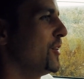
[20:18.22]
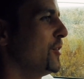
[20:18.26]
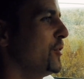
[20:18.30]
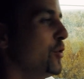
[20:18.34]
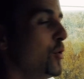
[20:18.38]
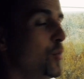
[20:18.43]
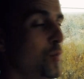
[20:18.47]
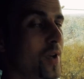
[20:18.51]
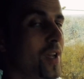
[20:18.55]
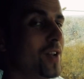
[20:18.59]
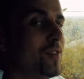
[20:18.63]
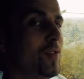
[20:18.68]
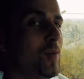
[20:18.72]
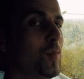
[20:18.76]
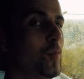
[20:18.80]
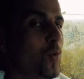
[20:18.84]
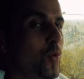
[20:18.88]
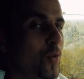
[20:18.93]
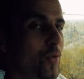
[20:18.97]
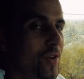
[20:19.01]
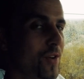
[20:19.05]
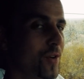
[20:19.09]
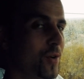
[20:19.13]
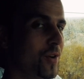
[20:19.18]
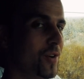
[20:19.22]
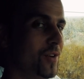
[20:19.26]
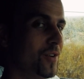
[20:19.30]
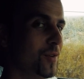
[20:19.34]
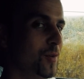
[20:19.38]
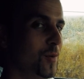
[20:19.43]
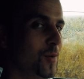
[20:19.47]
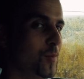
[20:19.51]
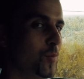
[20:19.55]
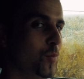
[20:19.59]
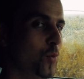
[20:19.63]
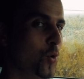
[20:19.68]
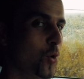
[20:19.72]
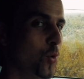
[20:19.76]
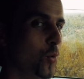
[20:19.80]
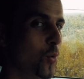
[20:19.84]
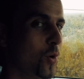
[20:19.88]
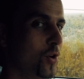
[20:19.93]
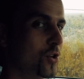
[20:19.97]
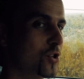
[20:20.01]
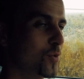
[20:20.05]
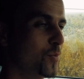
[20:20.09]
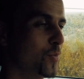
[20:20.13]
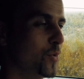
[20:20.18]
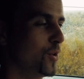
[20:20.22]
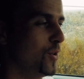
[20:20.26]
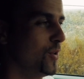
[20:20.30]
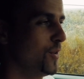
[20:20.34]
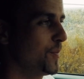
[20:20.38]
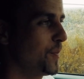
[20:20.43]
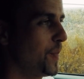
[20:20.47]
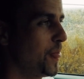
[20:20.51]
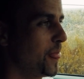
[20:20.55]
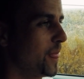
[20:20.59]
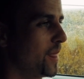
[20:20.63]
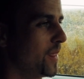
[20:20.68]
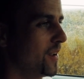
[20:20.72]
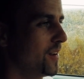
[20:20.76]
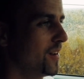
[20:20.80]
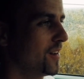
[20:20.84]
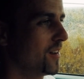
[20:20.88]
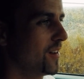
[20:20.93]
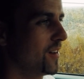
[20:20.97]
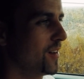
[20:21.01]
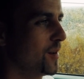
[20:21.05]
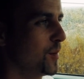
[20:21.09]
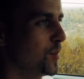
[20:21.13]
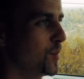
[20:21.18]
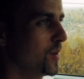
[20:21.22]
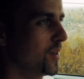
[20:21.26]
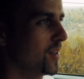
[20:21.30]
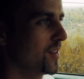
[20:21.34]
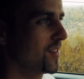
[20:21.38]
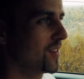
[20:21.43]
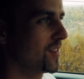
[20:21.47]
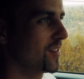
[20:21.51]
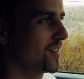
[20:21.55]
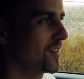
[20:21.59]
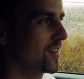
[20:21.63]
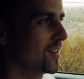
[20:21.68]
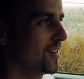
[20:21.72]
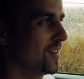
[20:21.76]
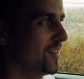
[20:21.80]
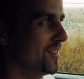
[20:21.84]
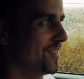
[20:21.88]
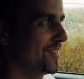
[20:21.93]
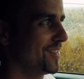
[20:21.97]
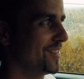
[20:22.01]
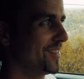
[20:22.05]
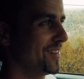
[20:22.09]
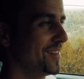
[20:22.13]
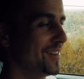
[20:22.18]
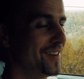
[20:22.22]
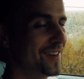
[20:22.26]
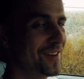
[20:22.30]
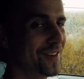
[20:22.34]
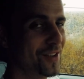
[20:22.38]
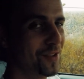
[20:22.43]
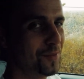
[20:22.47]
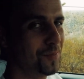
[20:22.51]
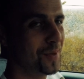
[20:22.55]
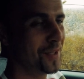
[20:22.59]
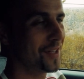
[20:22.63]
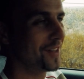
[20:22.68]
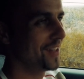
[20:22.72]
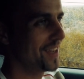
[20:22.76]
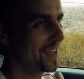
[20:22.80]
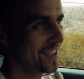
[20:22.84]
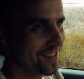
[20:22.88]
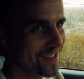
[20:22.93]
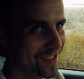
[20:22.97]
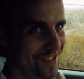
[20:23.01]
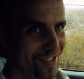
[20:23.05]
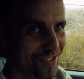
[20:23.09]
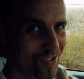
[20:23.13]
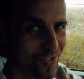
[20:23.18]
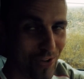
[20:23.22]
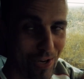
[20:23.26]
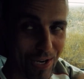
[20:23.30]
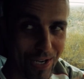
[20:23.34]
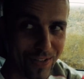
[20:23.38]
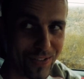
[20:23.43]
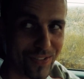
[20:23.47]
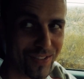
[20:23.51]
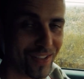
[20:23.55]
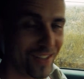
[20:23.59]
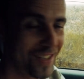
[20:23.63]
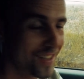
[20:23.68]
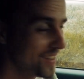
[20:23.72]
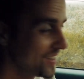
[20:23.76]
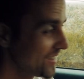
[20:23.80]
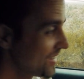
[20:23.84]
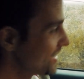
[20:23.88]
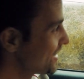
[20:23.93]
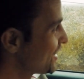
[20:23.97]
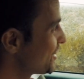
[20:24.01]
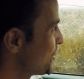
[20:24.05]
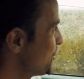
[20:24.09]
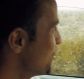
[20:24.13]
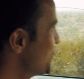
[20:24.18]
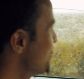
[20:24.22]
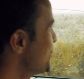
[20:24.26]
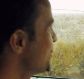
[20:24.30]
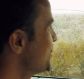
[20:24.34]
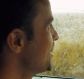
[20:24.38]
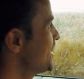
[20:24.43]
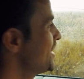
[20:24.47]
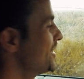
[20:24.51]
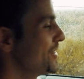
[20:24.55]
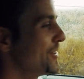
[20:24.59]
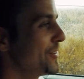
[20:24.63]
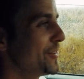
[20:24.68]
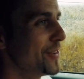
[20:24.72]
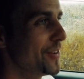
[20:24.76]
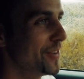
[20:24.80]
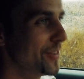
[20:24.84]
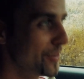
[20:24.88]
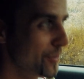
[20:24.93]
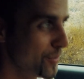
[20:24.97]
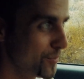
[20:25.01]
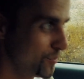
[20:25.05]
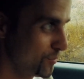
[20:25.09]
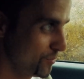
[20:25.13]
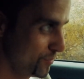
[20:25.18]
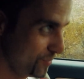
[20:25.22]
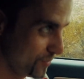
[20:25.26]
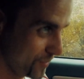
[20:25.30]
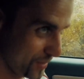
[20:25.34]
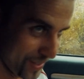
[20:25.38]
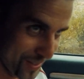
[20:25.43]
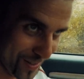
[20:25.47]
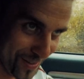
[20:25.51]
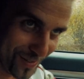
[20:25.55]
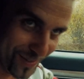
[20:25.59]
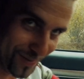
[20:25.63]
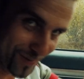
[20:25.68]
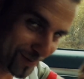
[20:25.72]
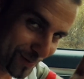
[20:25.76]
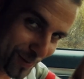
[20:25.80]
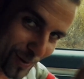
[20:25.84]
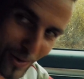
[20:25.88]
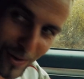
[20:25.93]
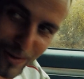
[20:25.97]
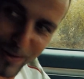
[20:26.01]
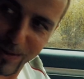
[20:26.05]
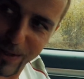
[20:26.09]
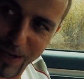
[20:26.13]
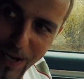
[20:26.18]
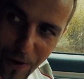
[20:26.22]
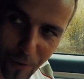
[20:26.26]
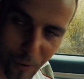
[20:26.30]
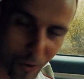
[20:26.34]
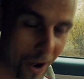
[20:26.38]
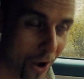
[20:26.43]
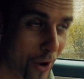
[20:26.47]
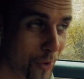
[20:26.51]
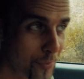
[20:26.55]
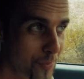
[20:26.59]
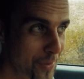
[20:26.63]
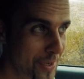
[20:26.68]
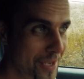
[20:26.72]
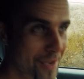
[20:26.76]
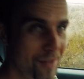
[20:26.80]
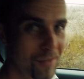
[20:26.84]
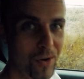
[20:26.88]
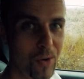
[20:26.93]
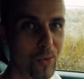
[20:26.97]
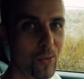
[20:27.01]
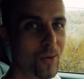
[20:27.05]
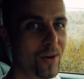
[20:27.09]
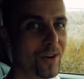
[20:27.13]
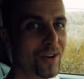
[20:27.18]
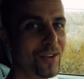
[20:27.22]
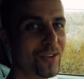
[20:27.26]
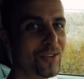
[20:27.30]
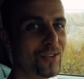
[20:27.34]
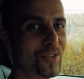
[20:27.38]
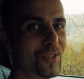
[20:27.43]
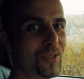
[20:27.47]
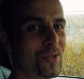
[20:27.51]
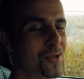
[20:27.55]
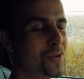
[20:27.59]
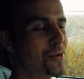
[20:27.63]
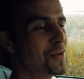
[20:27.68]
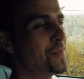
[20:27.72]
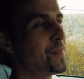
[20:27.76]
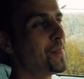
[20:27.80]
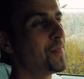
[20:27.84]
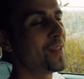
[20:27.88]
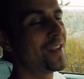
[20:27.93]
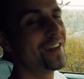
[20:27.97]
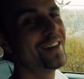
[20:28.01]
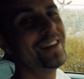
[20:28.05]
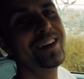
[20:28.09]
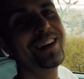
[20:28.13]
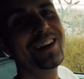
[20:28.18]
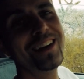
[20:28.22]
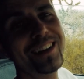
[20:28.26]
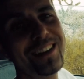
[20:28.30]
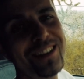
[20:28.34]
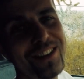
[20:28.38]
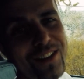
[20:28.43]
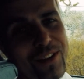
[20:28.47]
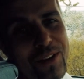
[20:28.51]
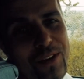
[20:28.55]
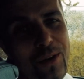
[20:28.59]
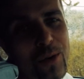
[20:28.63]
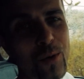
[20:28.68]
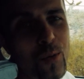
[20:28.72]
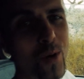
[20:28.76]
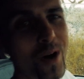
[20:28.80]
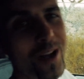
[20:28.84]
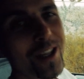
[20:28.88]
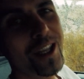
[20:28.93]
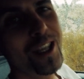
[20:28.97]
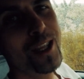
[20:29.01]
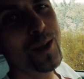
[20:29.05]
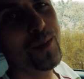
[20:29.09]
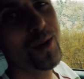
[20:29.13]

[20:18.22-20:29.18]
to make the movie more watchable, but there's been lightning strikes going on like around me everywhere, so it's a 1 in a